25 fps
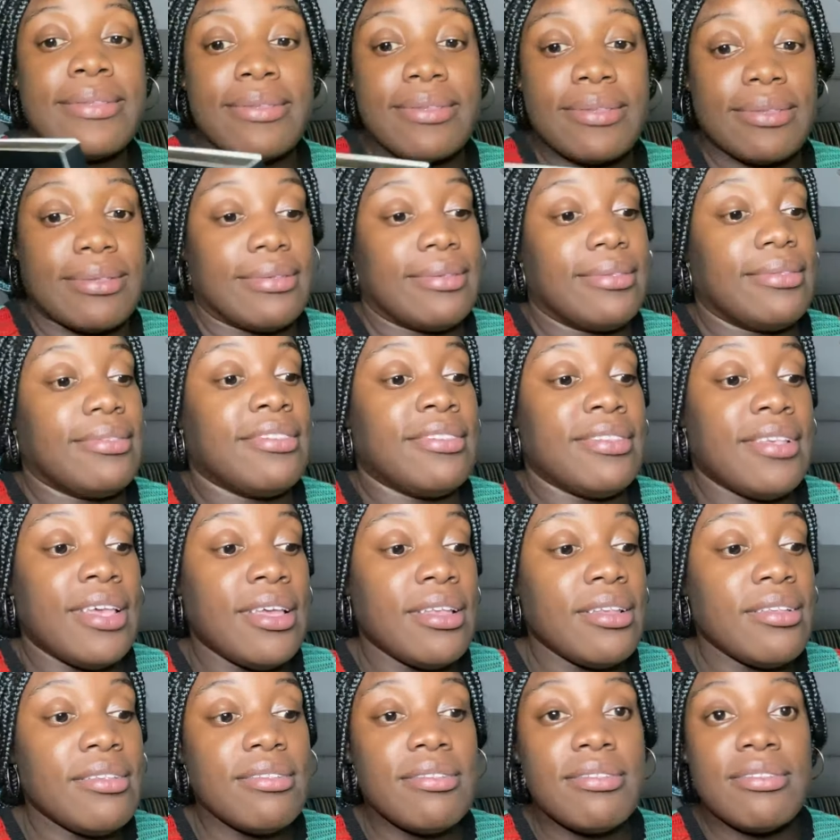
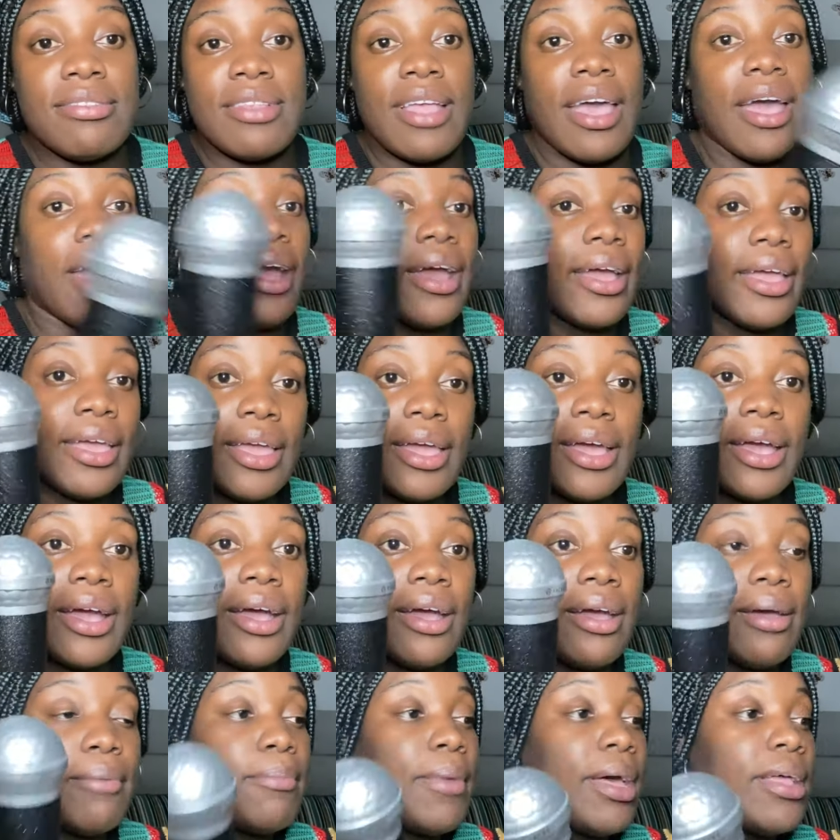since they're
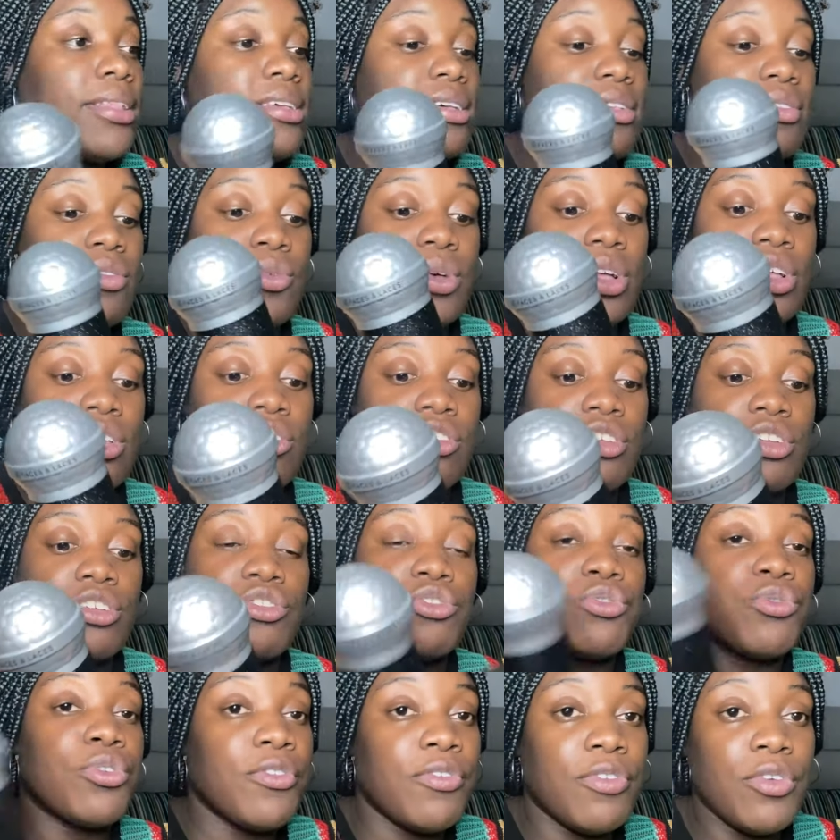here, might as well
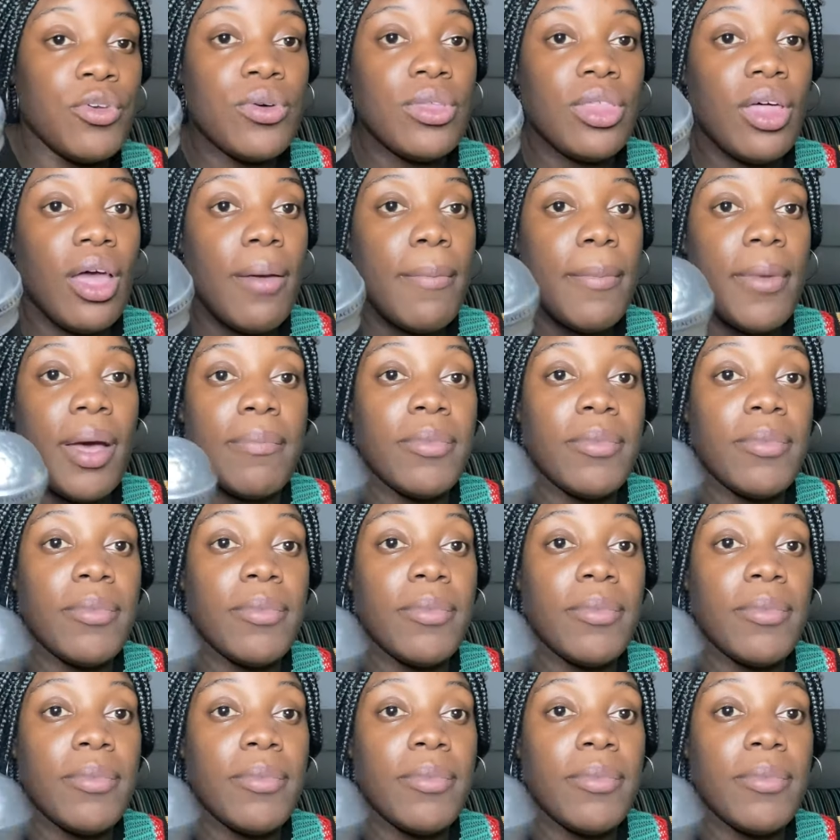just review them.